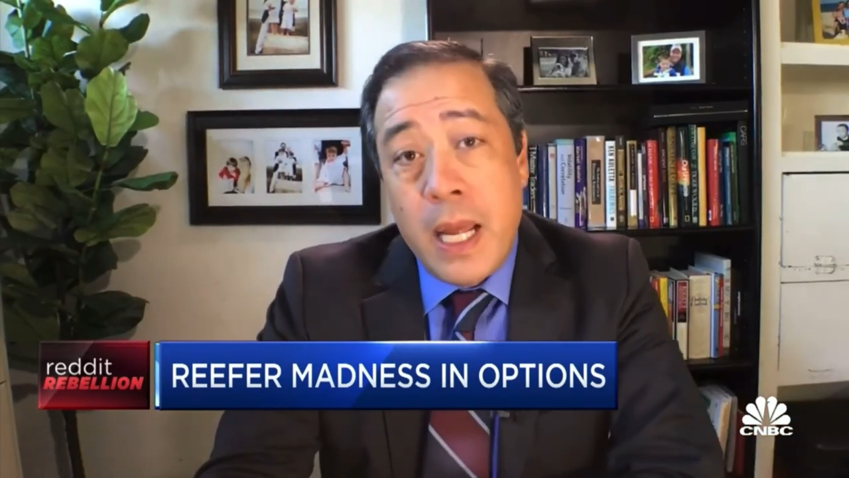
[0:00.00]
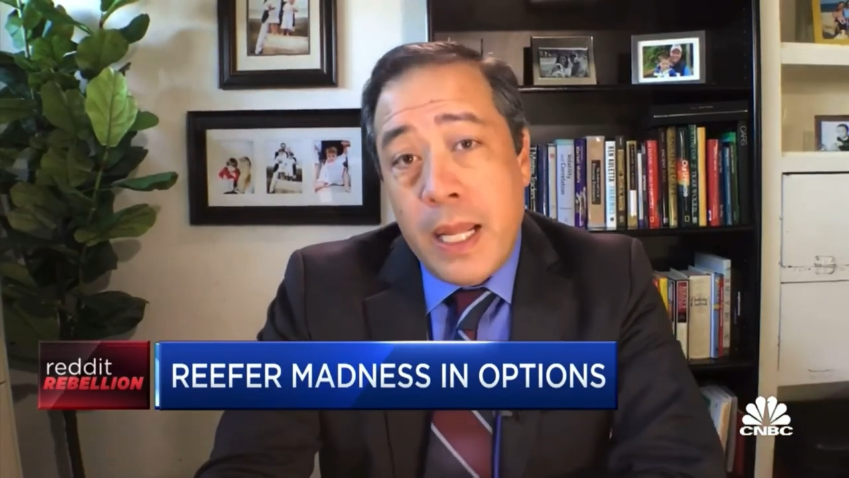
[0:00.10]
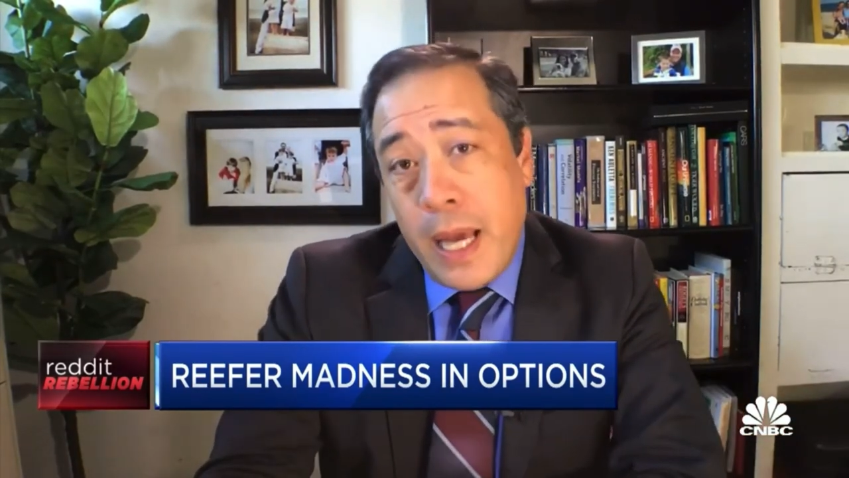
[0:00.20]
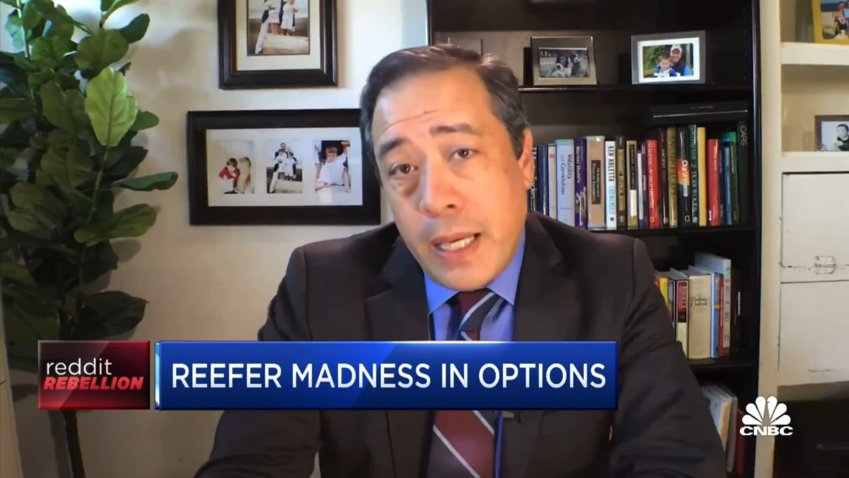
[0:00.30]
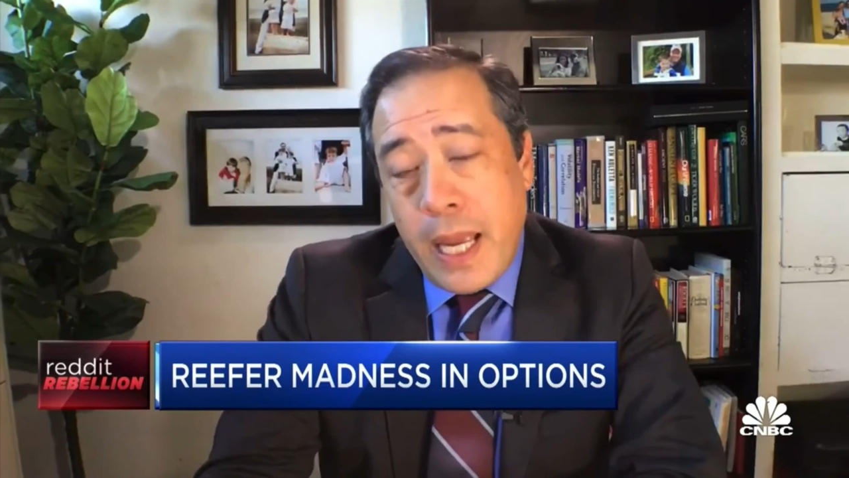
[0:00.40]

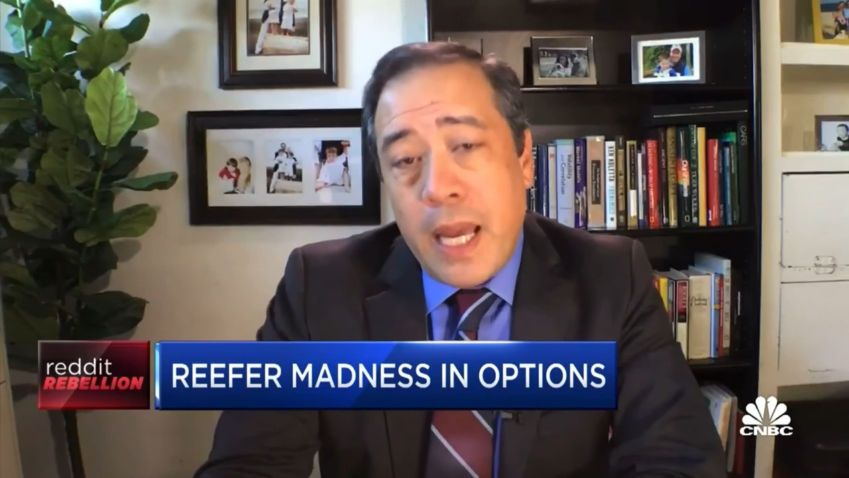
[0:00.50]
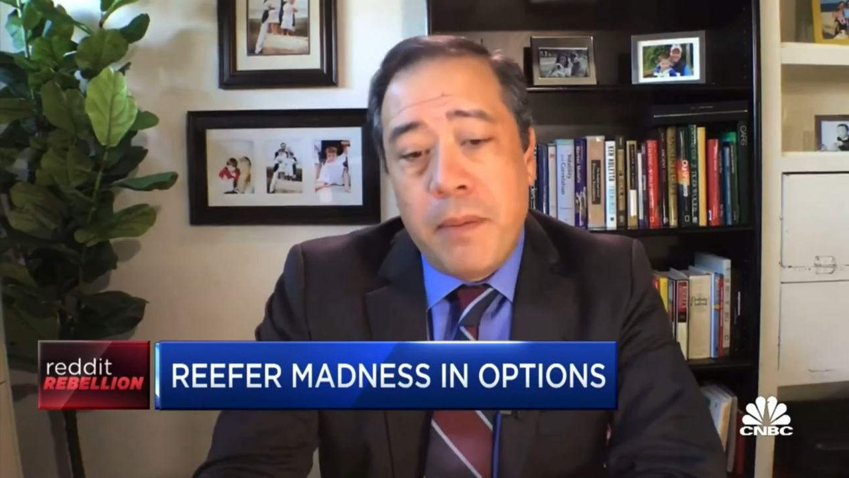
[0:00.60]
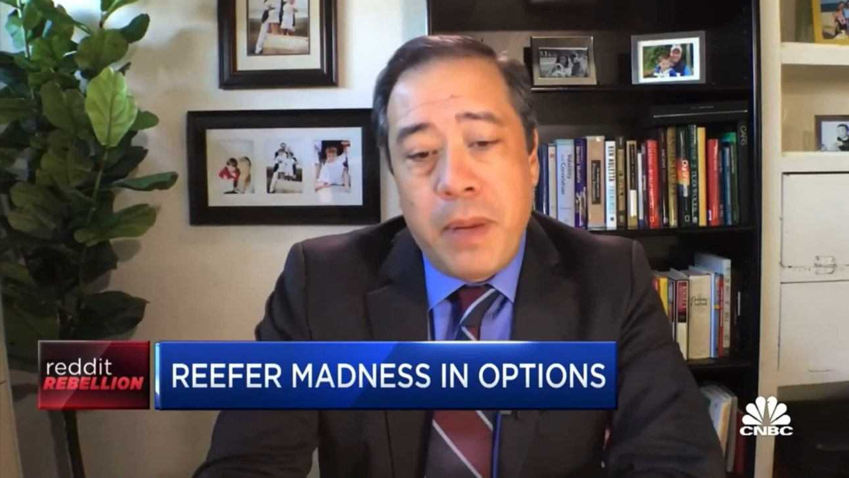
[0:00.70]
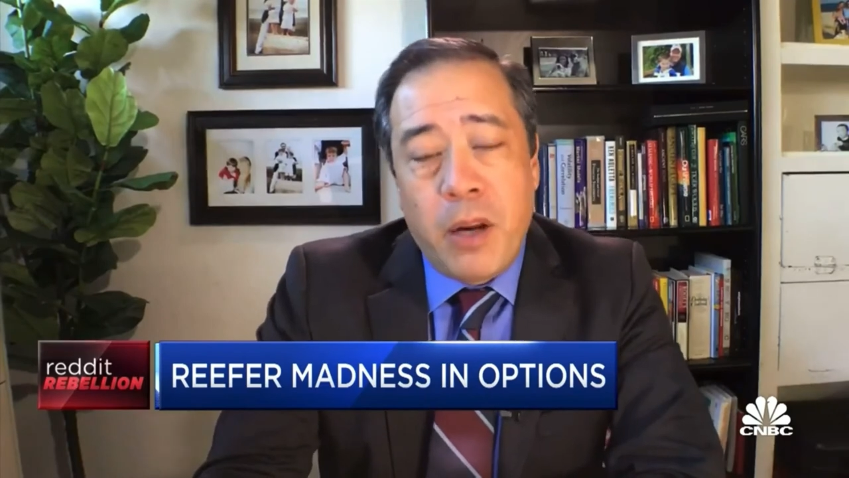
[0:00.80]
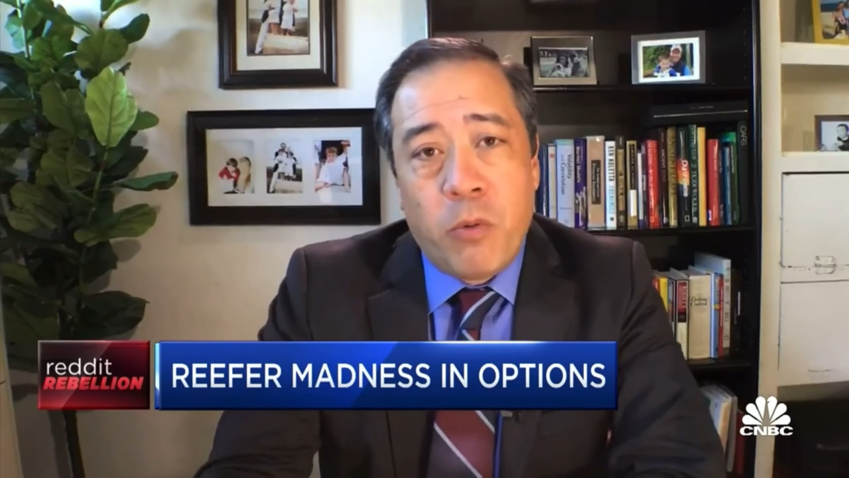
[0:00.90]
that
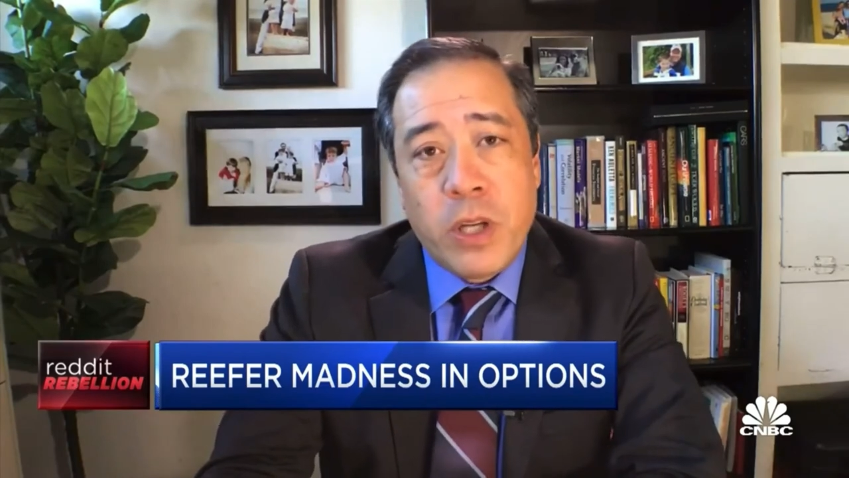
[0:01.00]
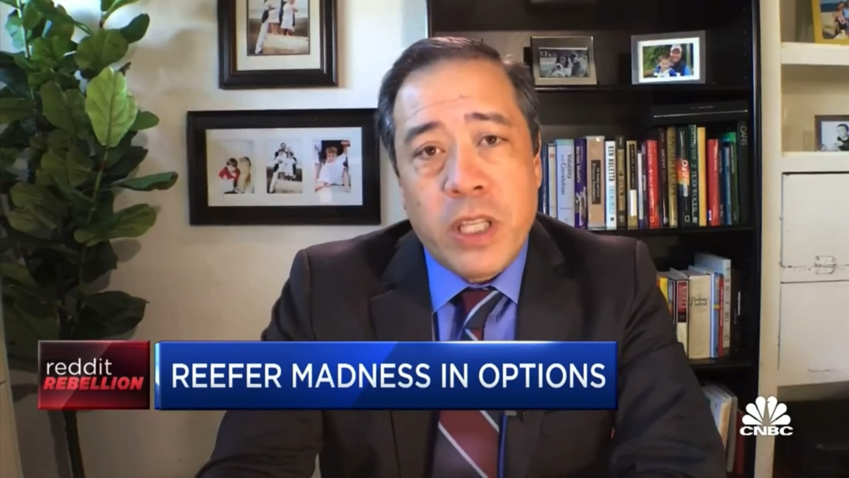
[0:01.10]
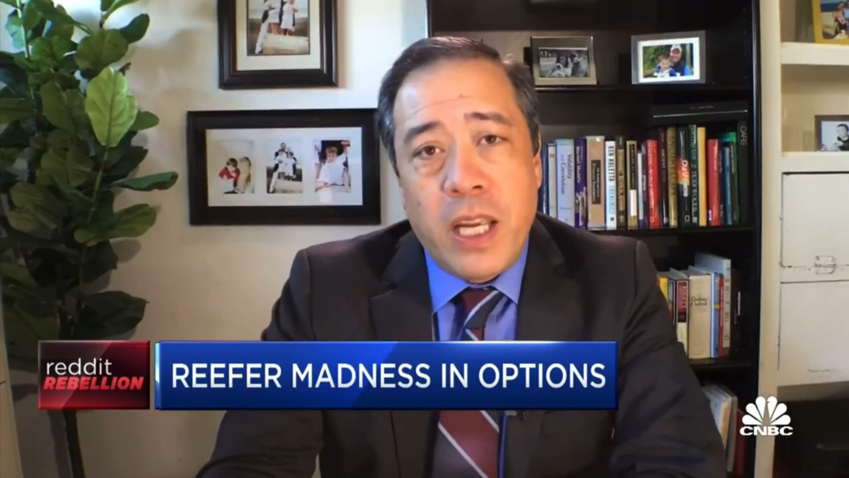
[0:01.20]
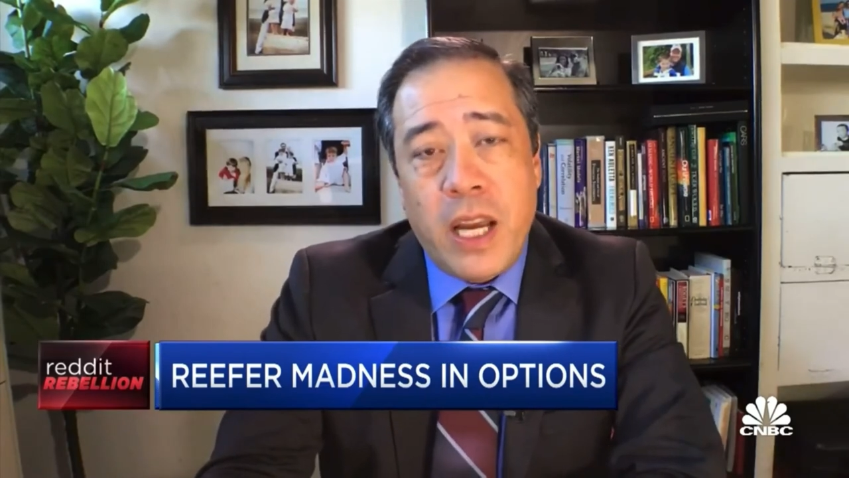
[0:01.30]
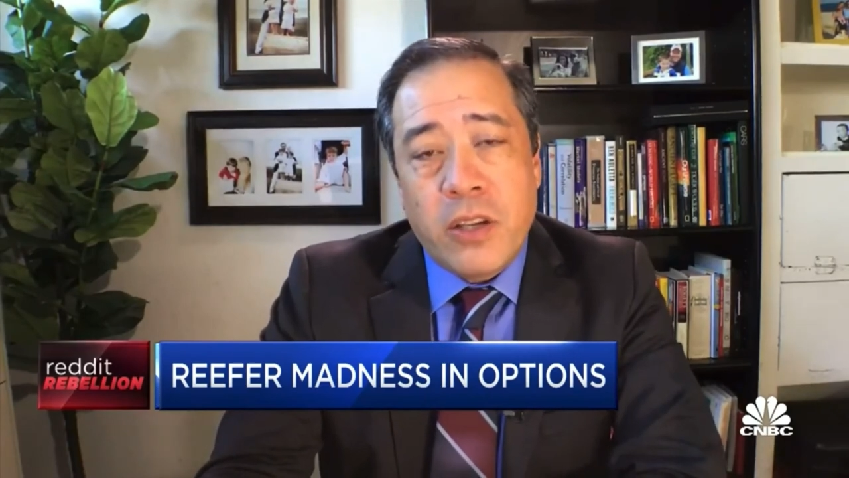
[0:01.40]
can be a
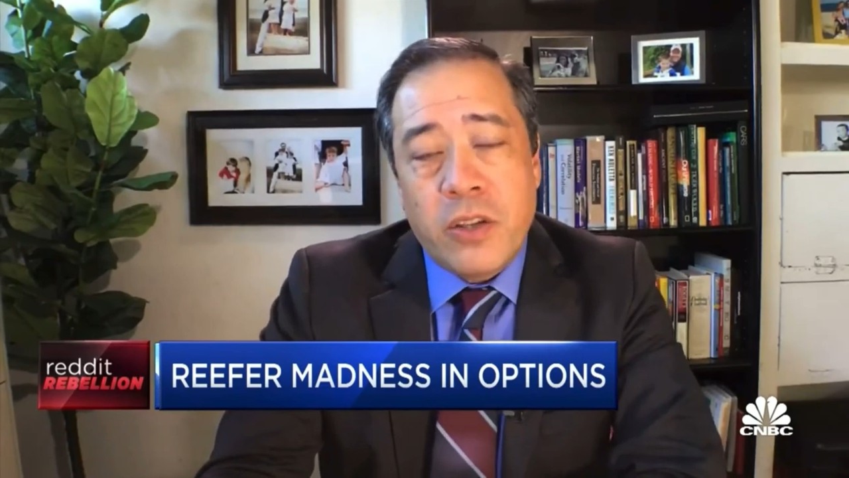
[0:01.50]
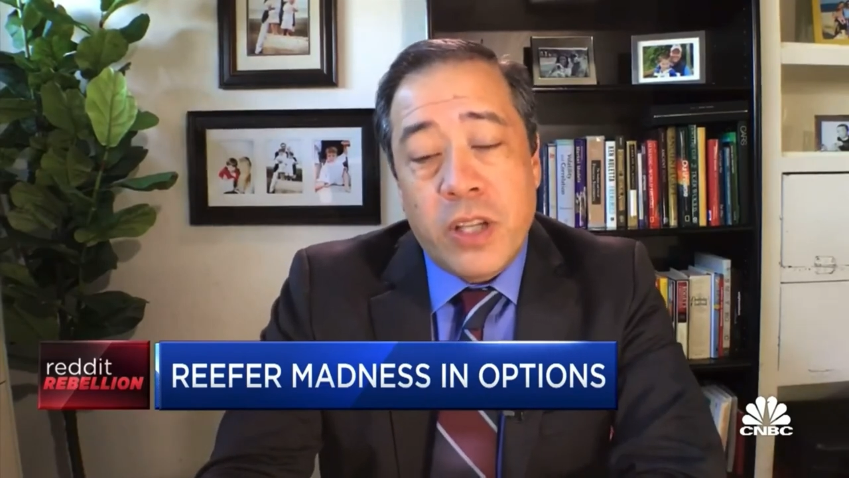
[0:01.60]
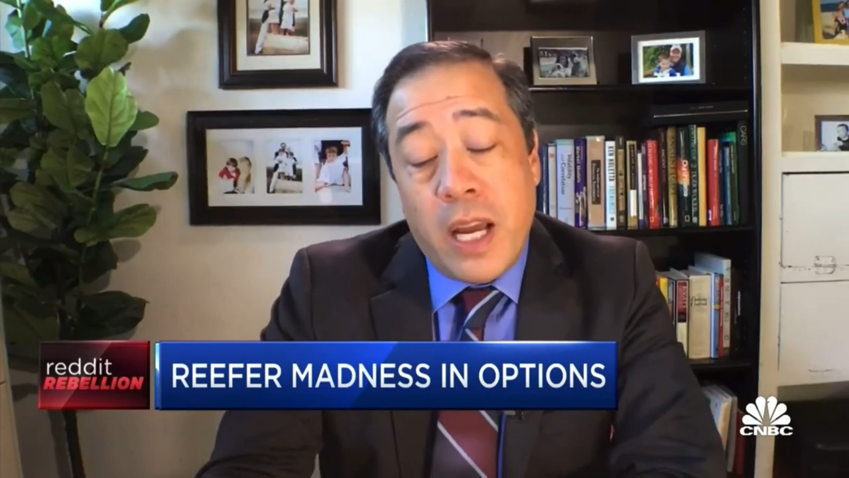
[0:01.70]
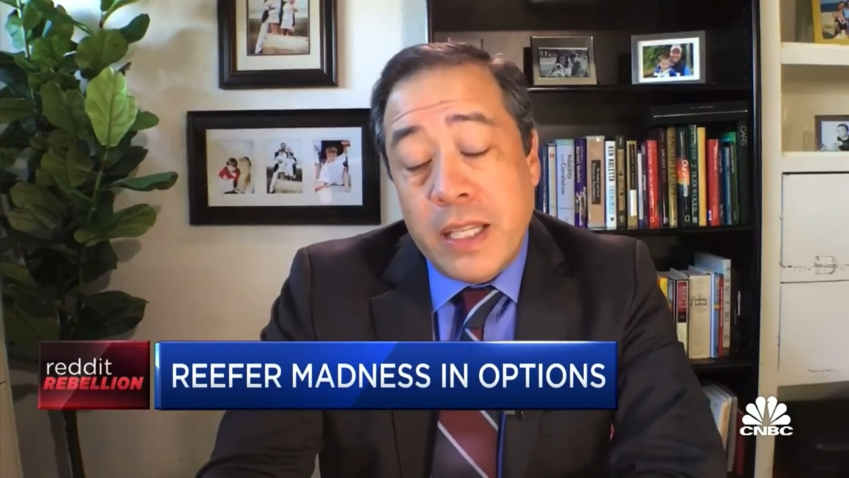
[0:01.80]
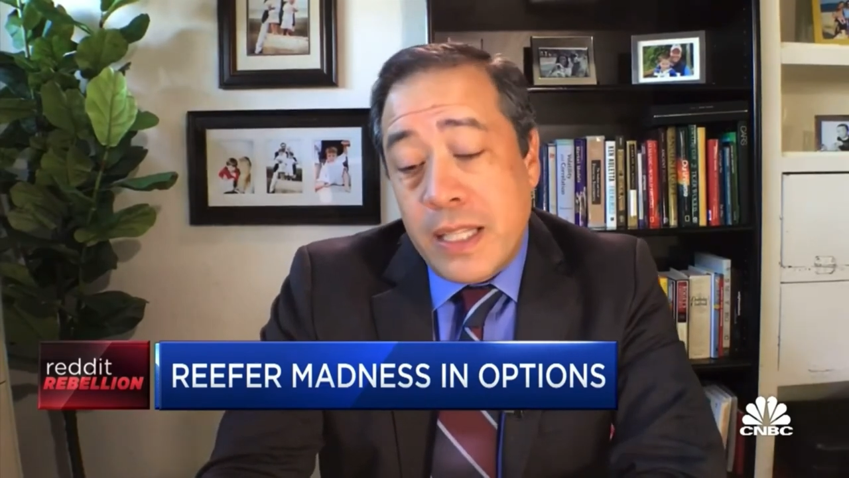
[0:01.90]
risky exercise.